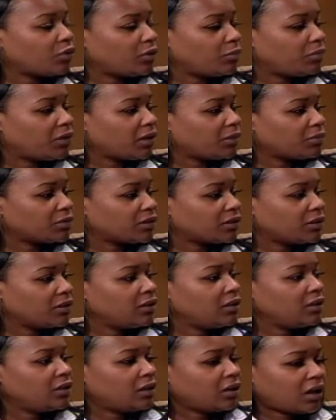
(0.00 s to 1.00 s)
We'd be able to,
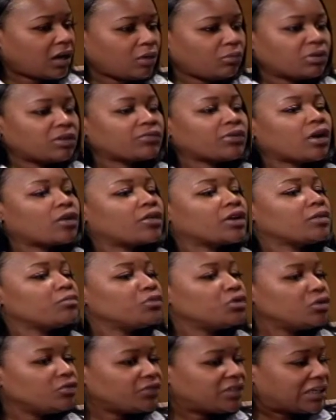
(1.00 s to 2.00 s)
I would have already
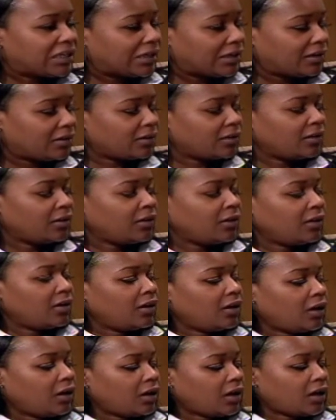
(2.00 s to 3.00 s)
moved in.
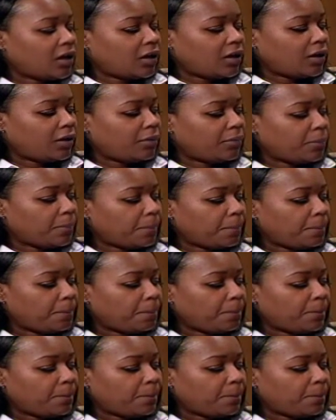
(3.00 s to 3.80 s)
Um,